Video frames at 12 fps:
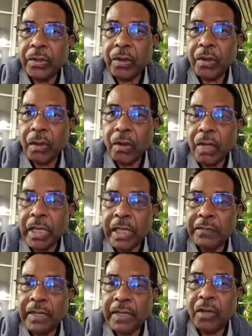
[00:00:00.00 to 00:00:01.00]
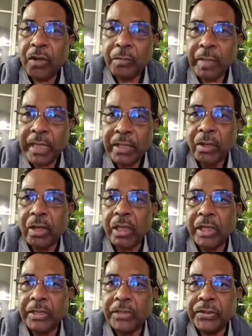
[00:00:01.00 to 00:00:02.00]
or even government
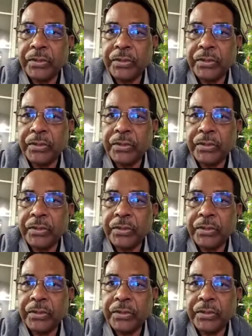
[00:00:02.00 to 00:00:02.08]
college,